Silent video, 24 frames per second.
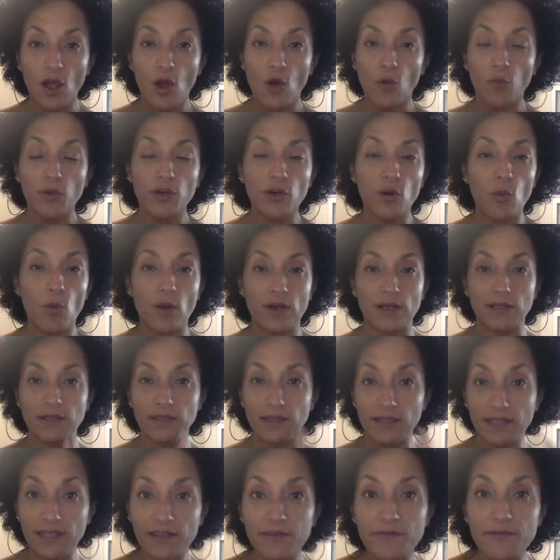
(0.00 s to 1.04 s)
We don't want to
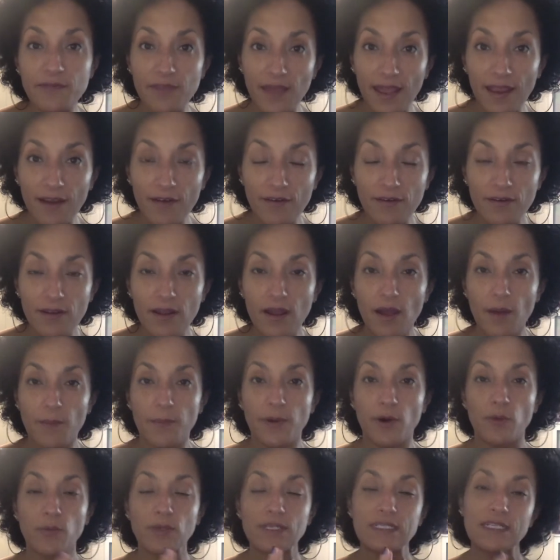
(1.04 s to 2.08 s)
live there,
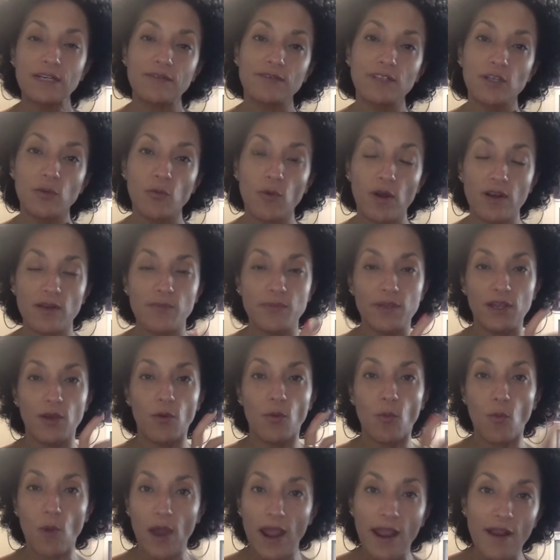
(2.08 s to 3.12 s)
but we definitely want to be
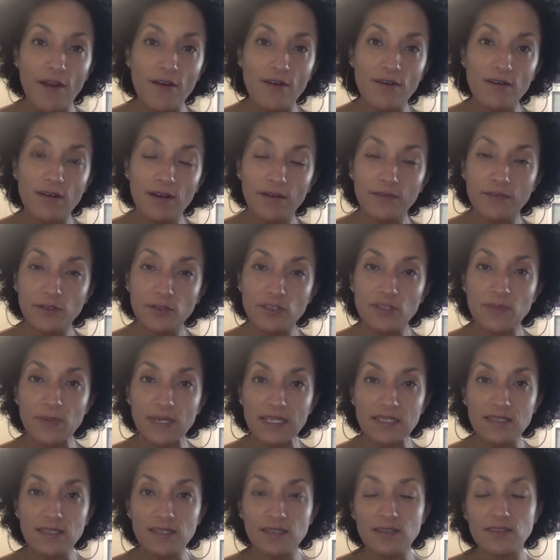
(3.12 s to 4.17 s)
aware of those
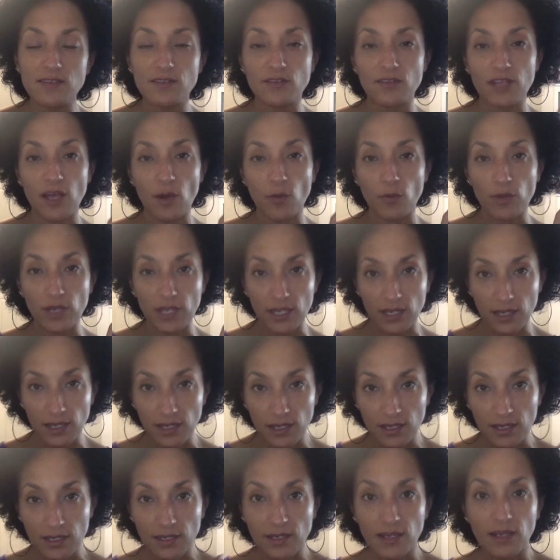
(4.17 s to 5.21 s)
spaces so that we
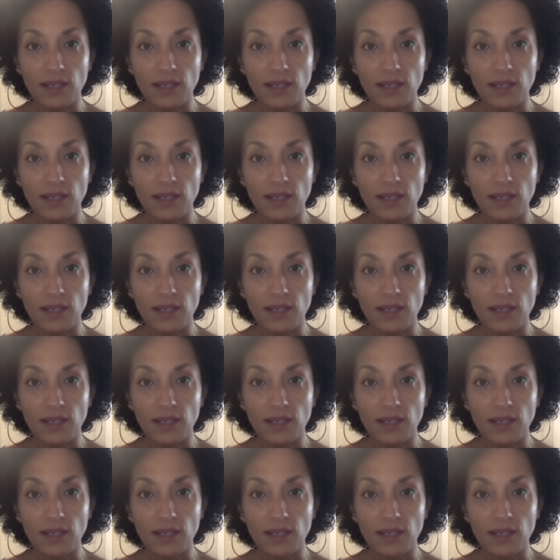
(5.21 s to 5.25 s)
can,